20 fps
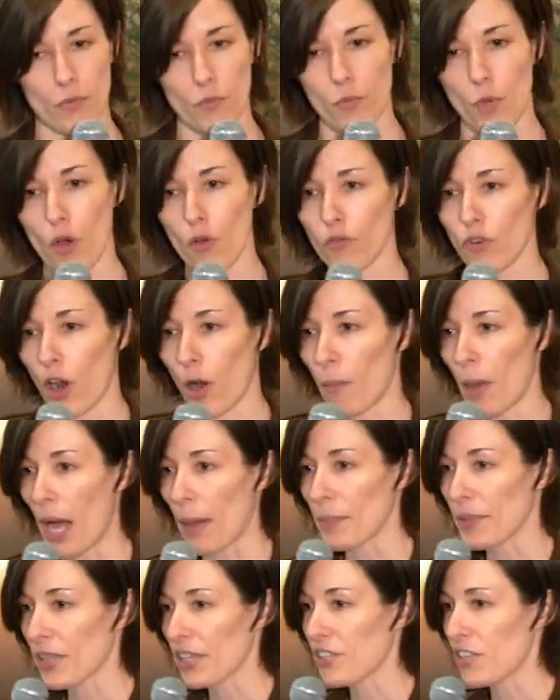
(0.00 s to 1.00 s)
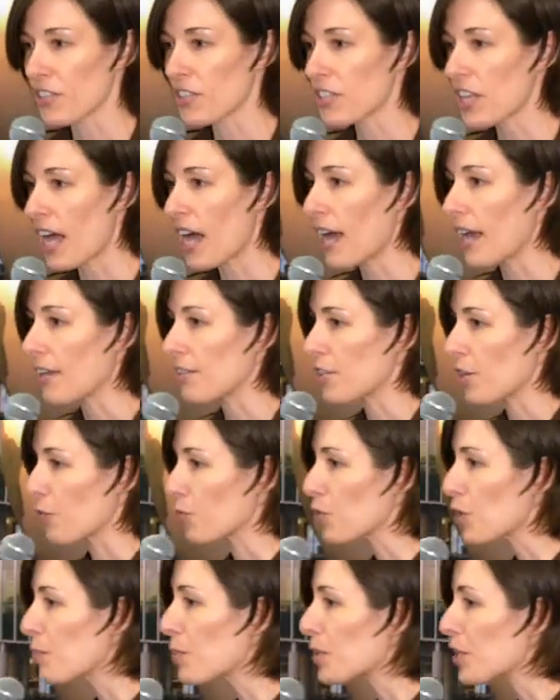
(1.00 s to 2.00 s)
overall population size, their
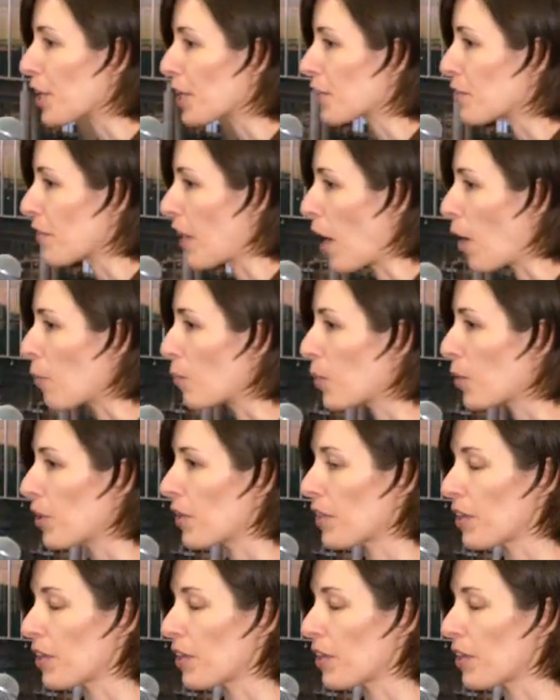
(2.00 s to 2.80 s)
reproductive output,